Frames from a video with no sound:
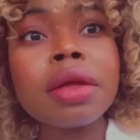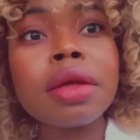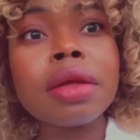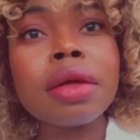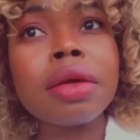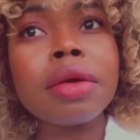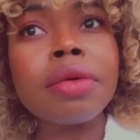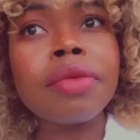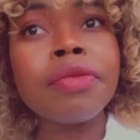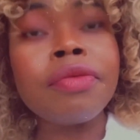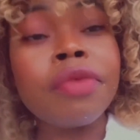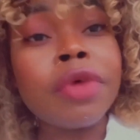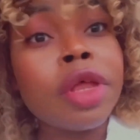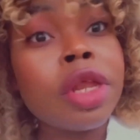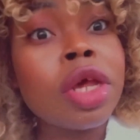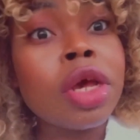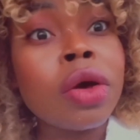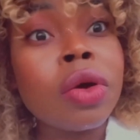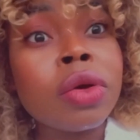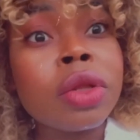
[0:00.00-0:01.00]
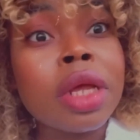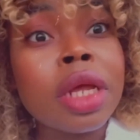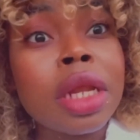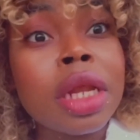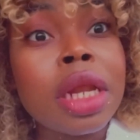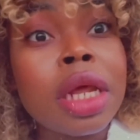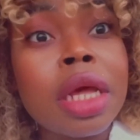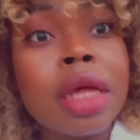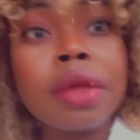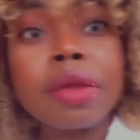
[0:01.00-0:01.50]
video than it
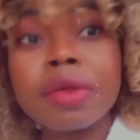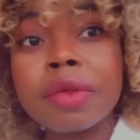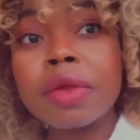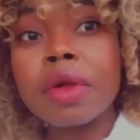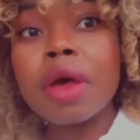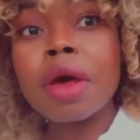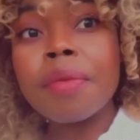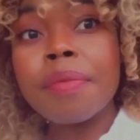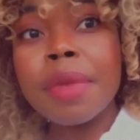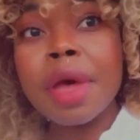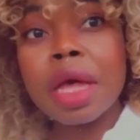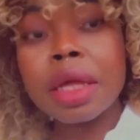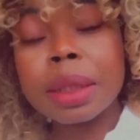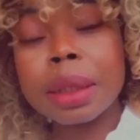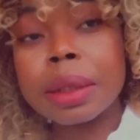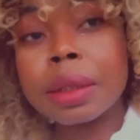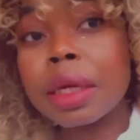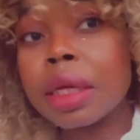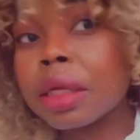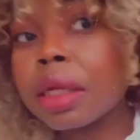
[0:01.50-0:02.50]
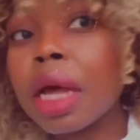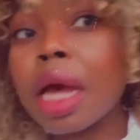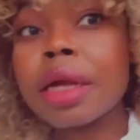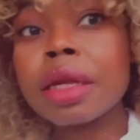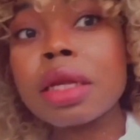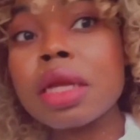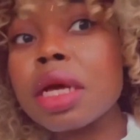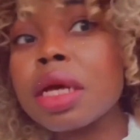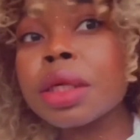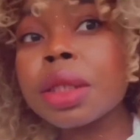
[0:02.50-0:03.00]
is a best TikTok
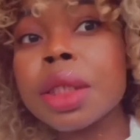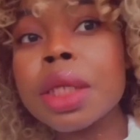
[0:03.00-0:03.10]
niche,